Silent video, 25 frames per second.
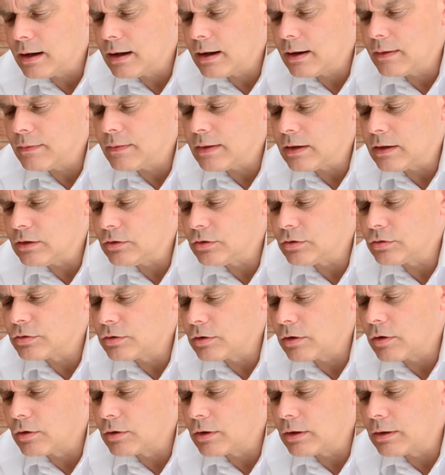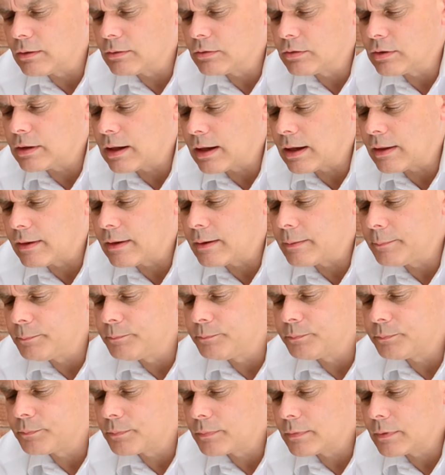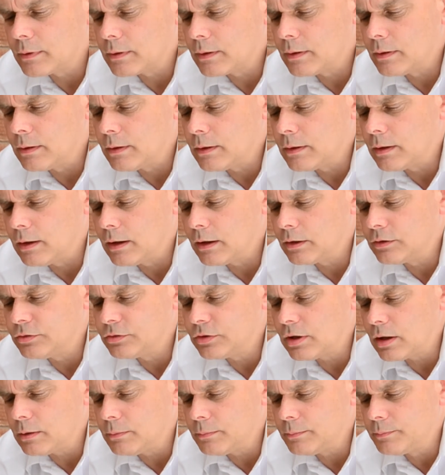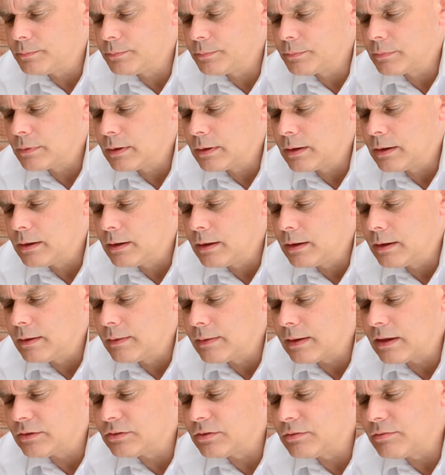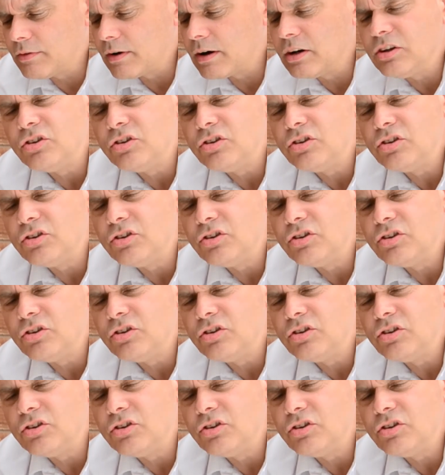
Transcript: and then just lock it together, like so. That's a very